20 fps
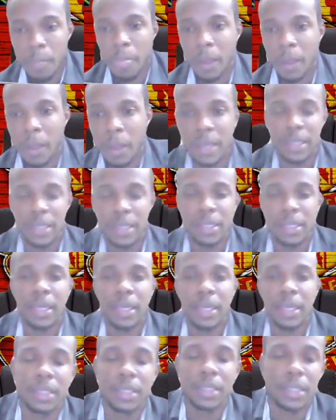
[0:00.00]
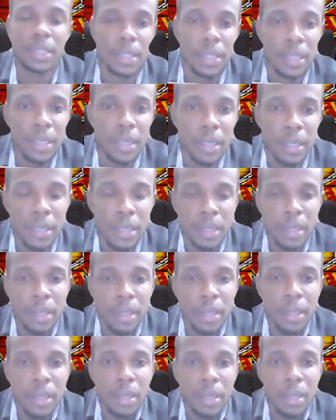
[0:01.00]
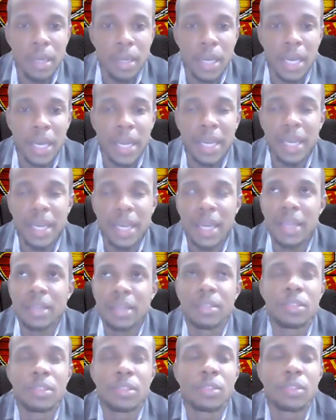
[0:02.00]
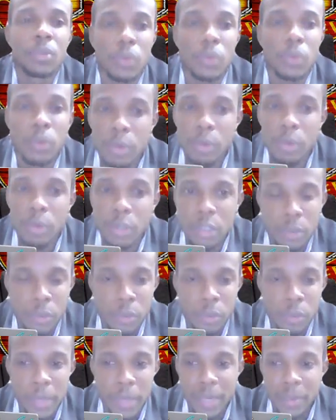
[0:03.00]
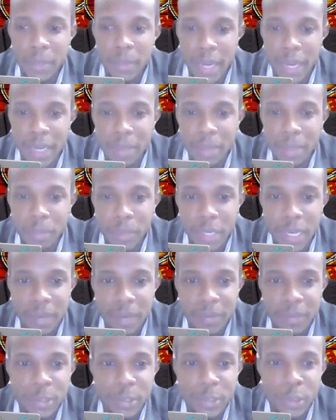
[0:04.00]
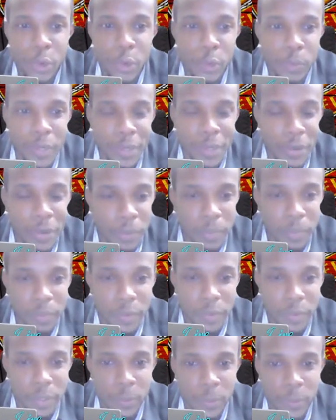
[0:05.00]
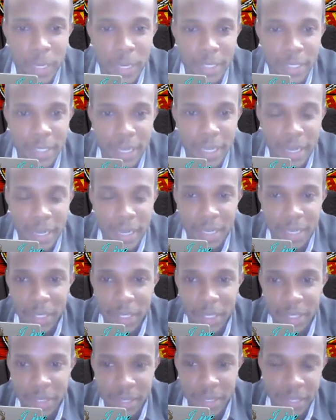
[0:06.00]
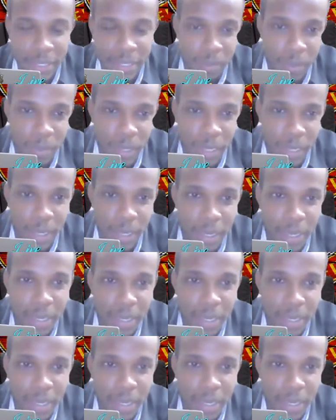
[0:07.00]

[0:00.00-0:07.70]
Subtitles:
Alright, Telles. I had so much hope. I didn't have so much hope for you as a Manchester United player.